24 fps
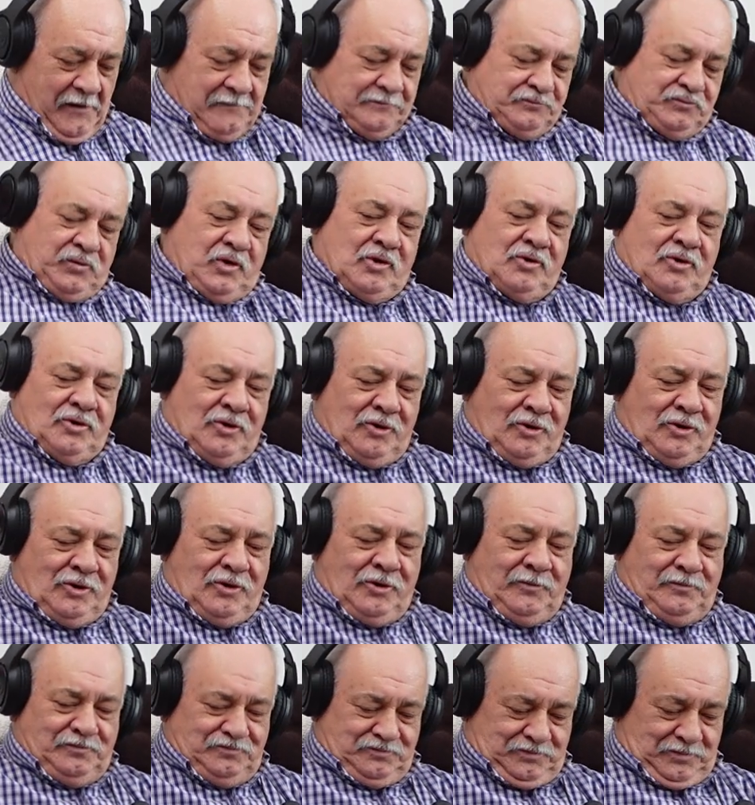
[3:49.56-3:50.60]
Don't see that?
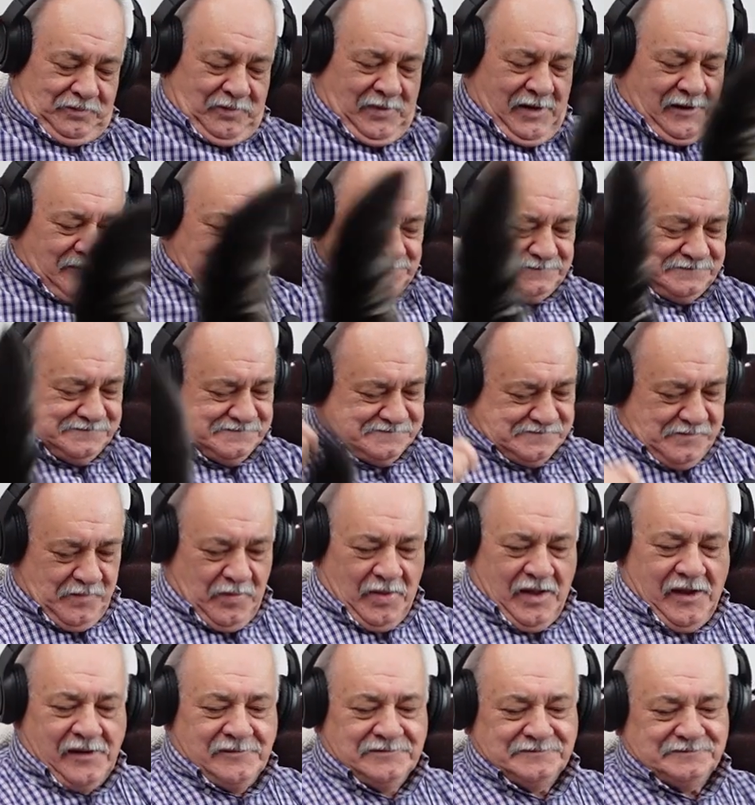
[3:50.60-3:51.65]
See, I told you,
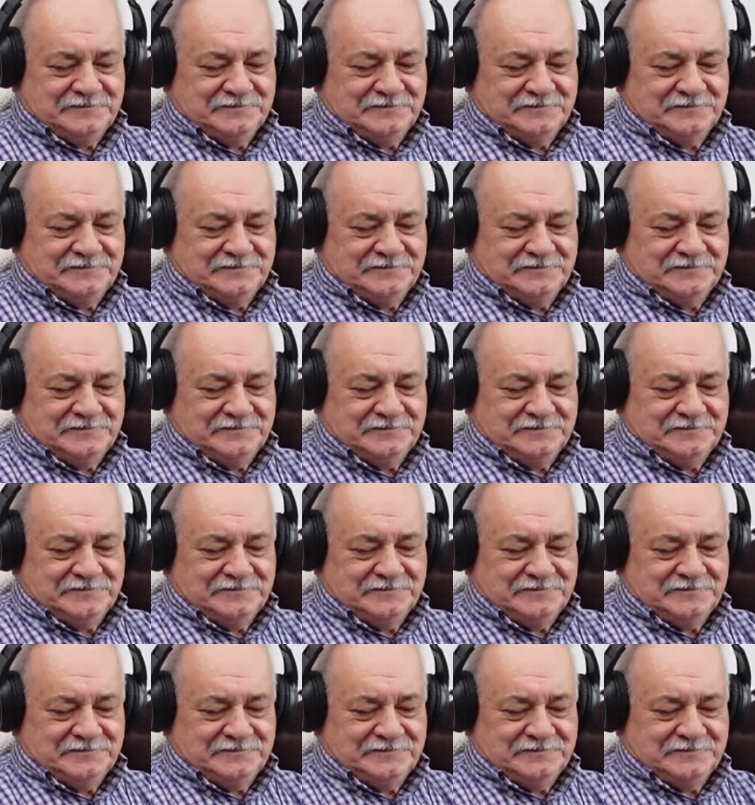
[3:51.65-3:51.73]
right? It